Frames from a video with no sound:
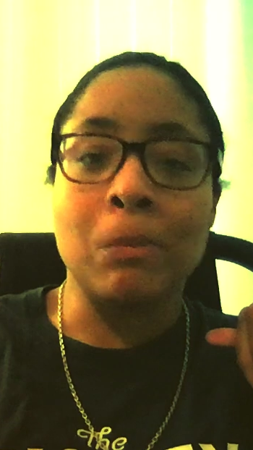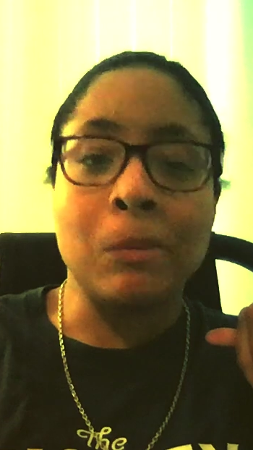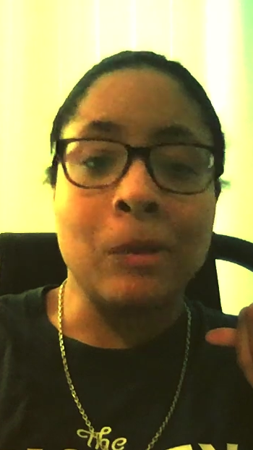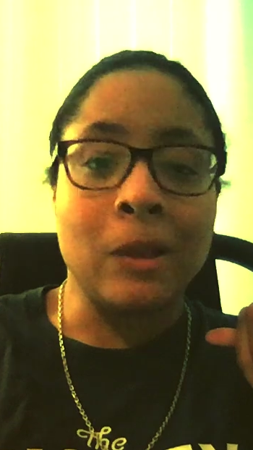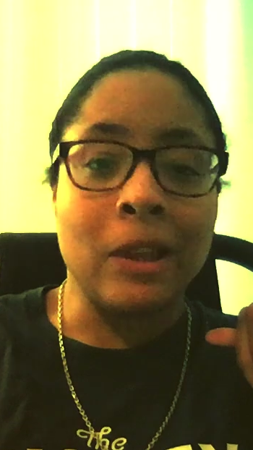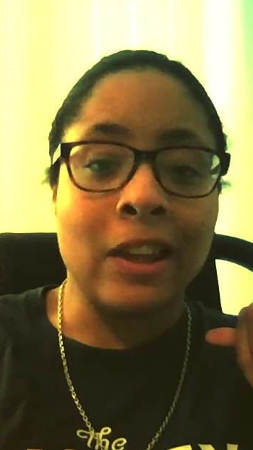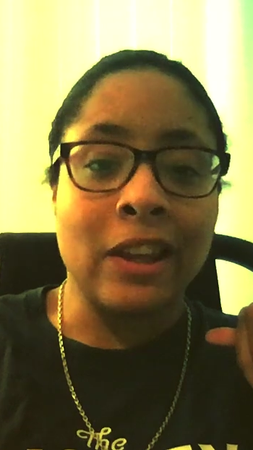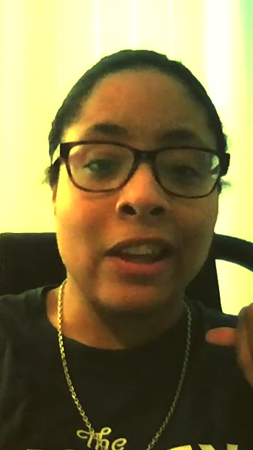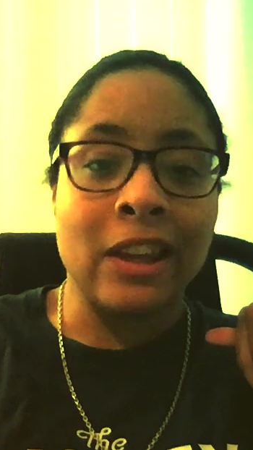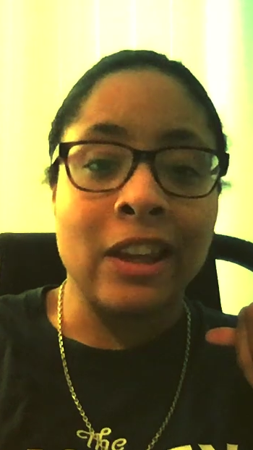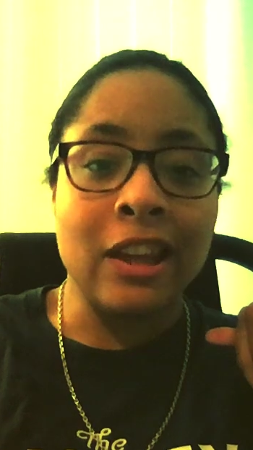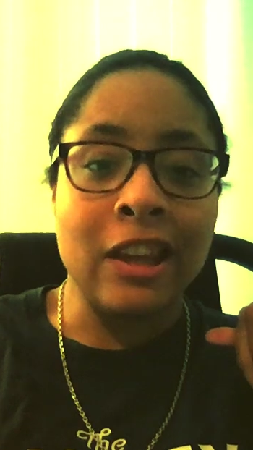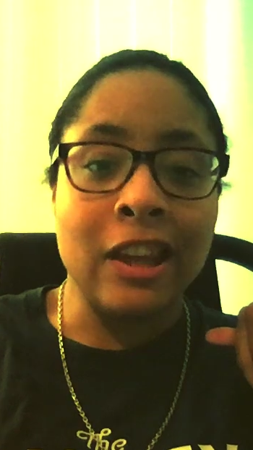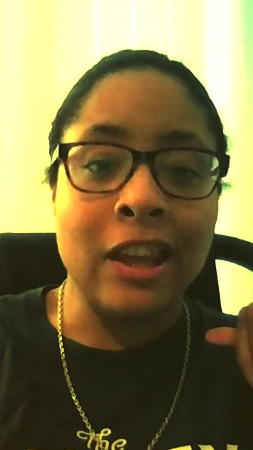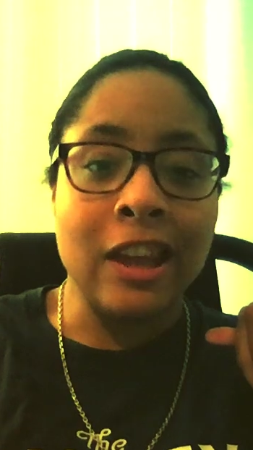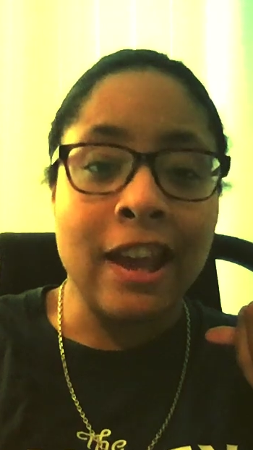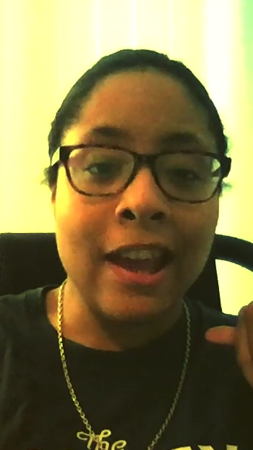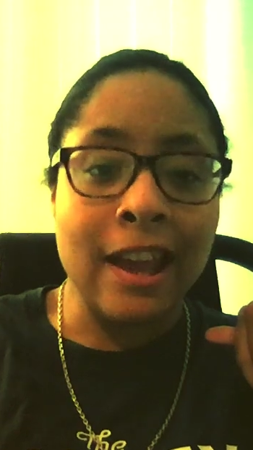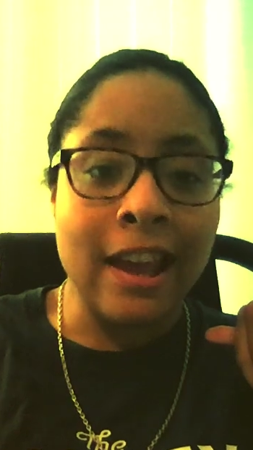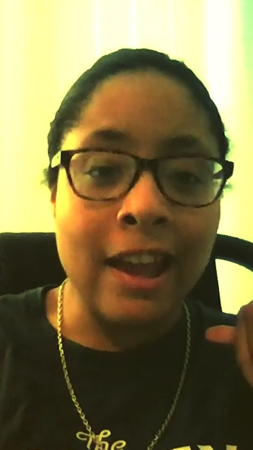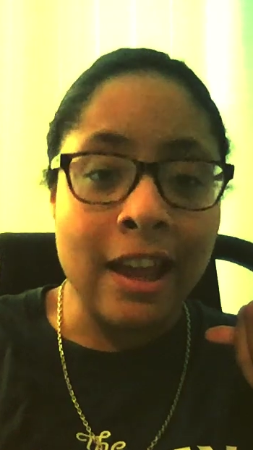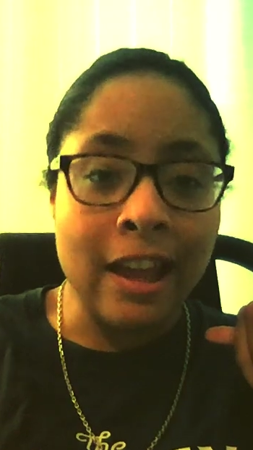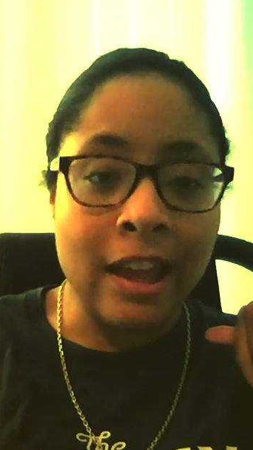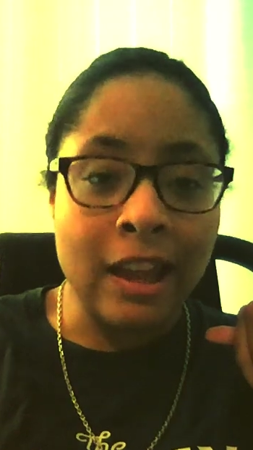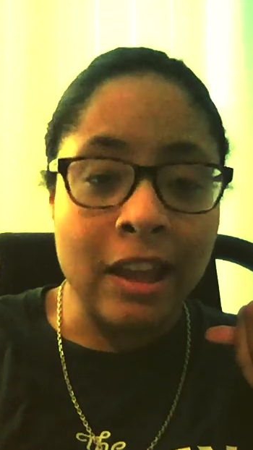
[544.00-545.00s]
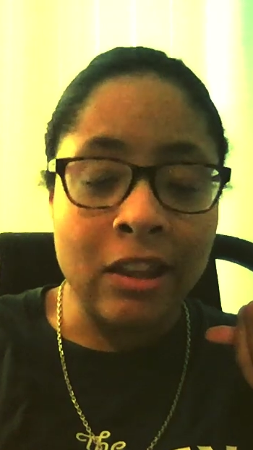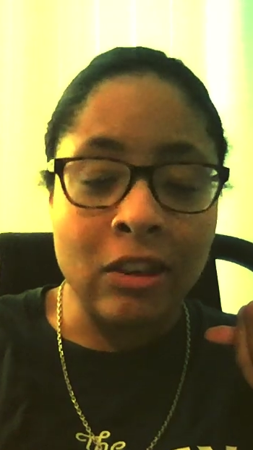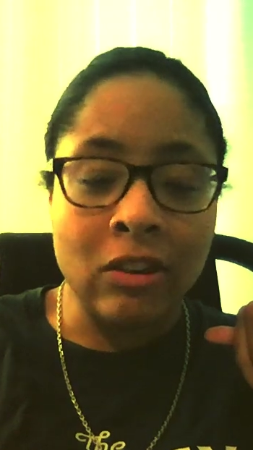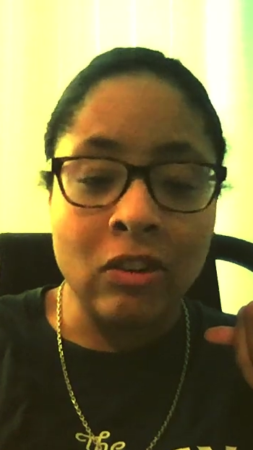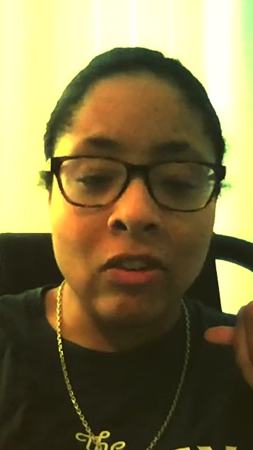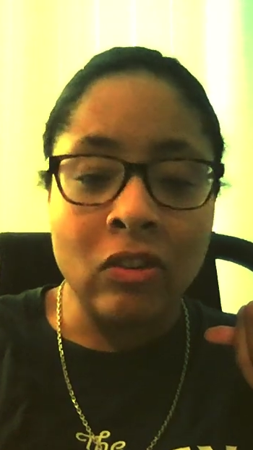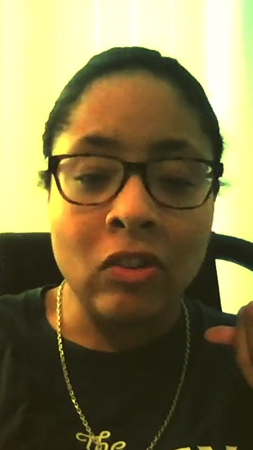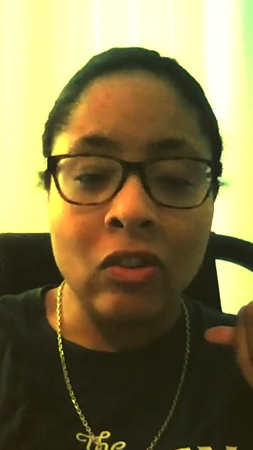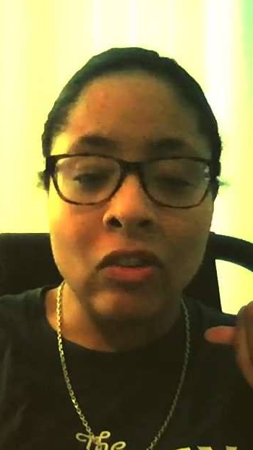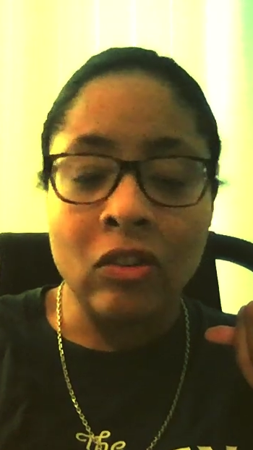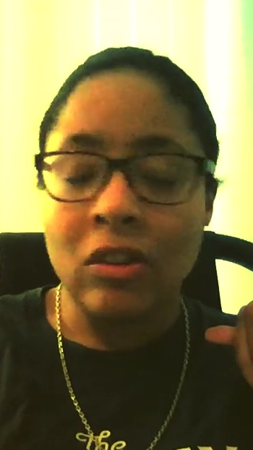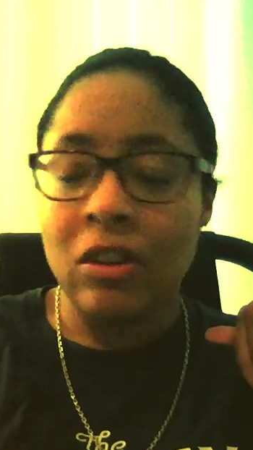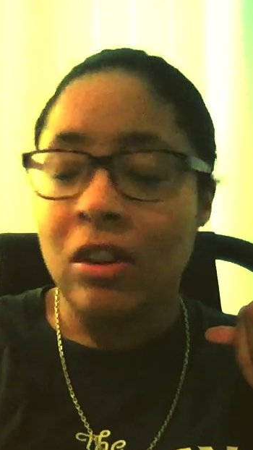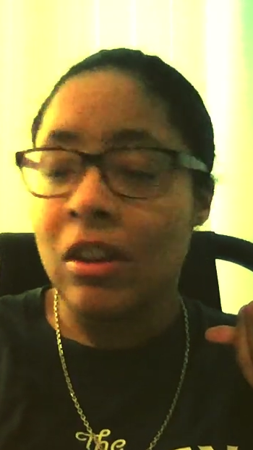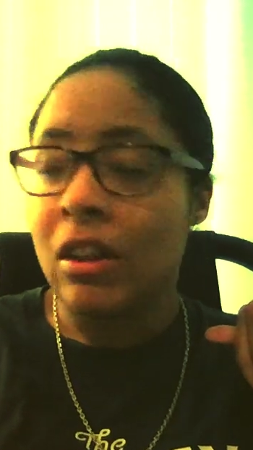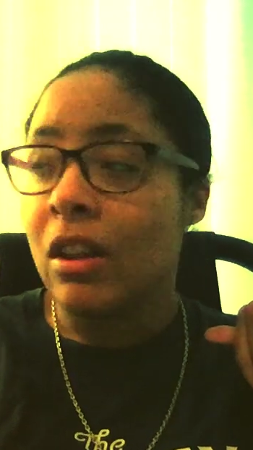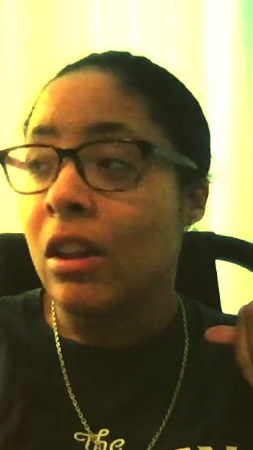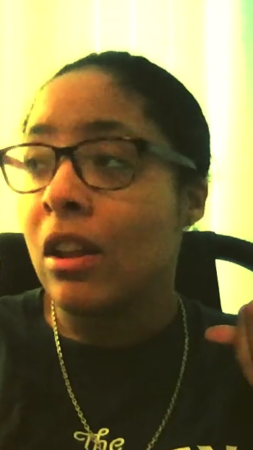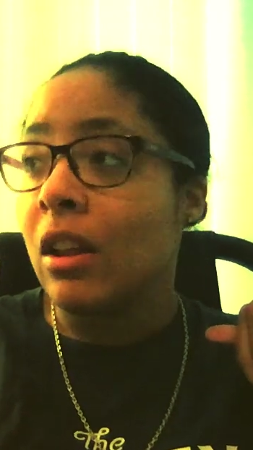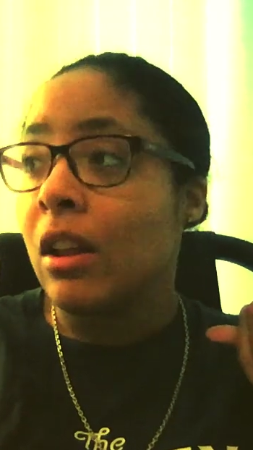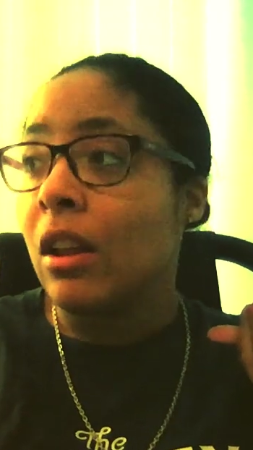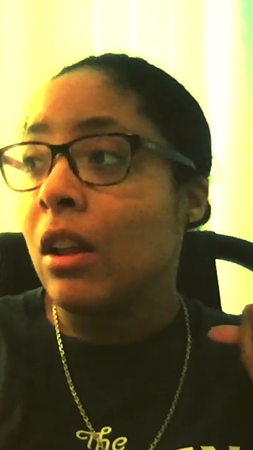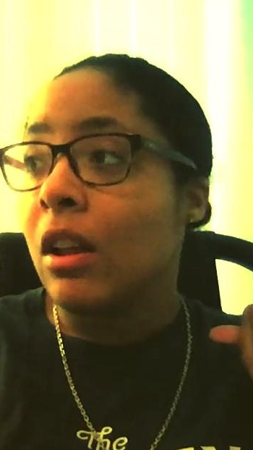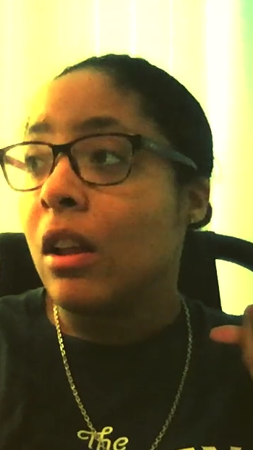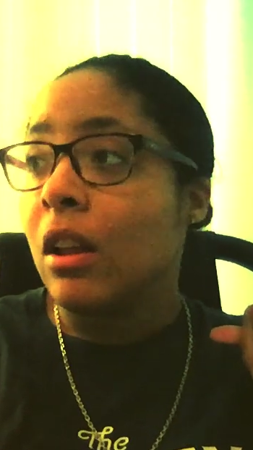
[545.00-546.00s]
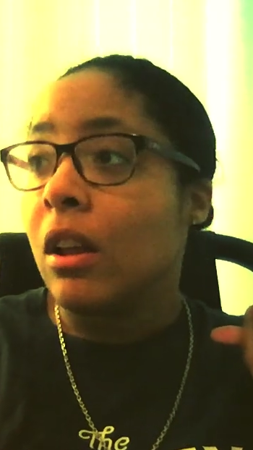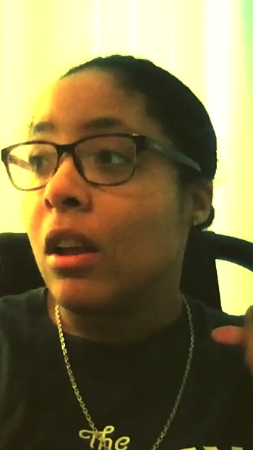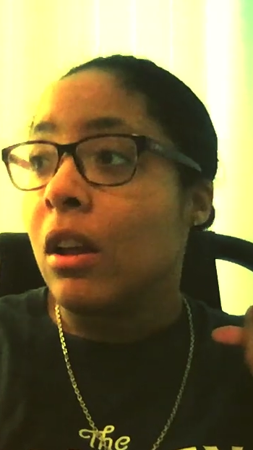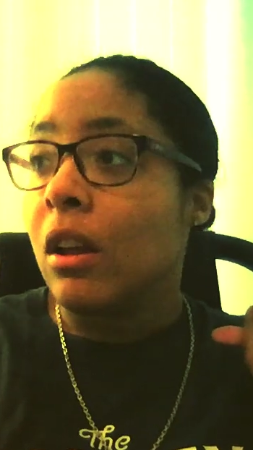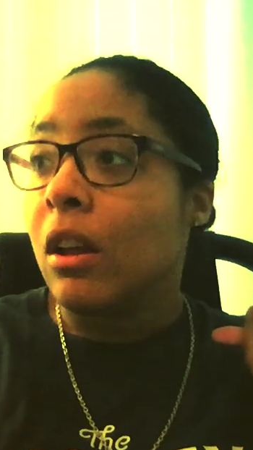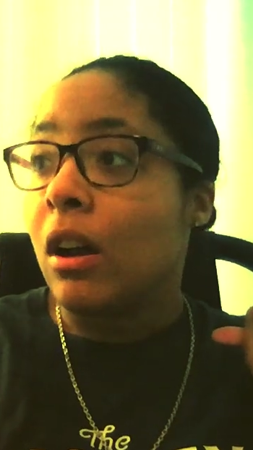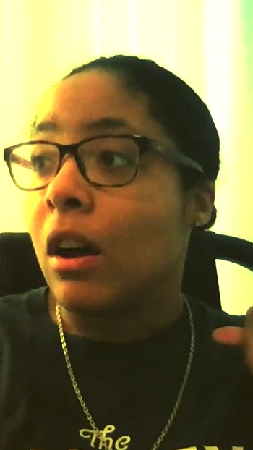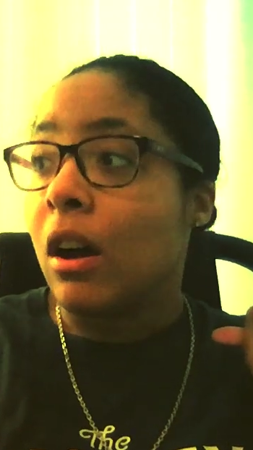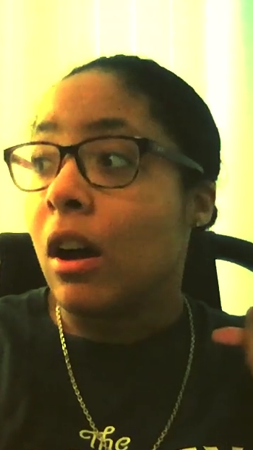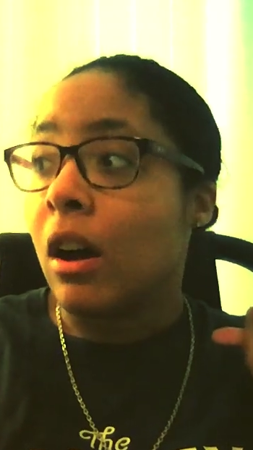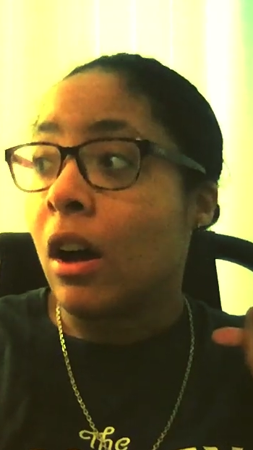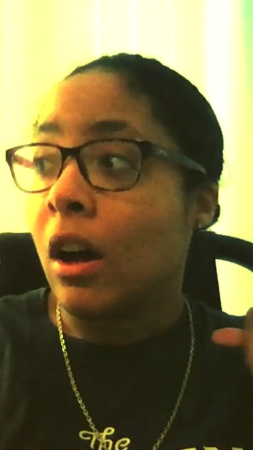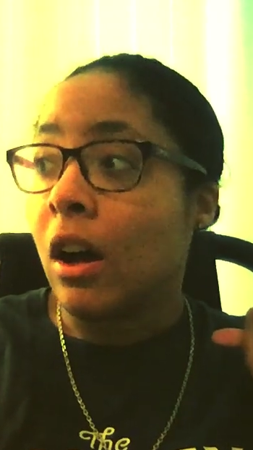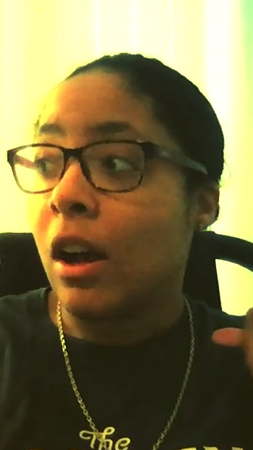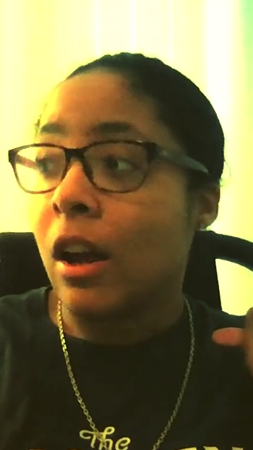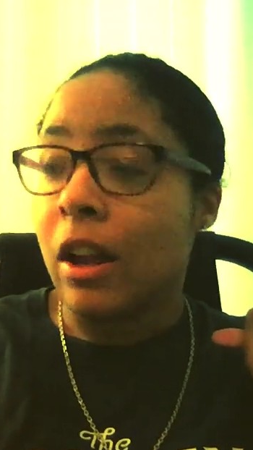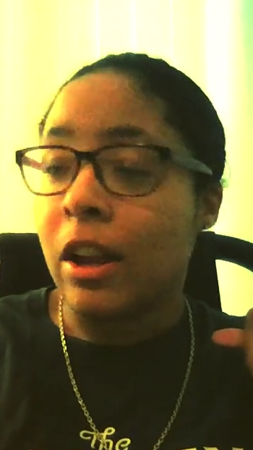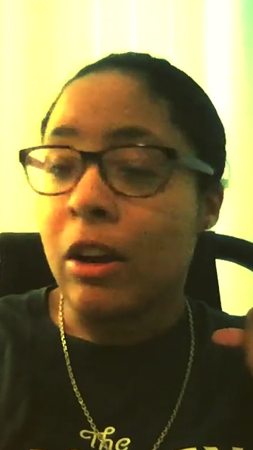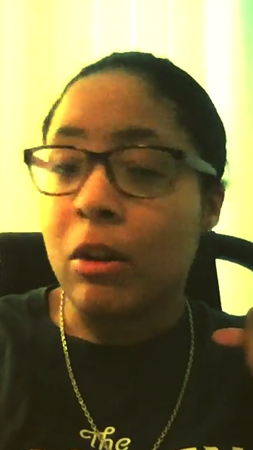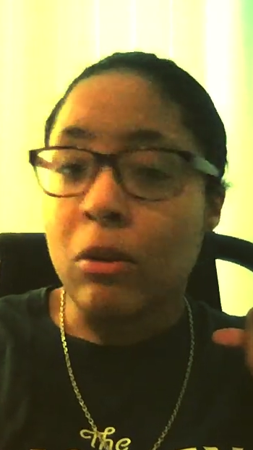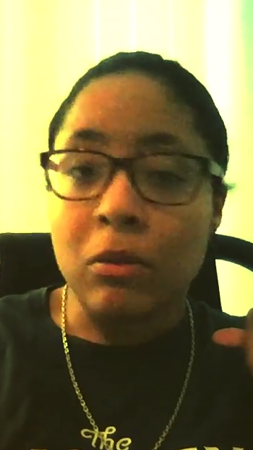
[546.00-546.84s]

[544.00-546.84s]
like he has, I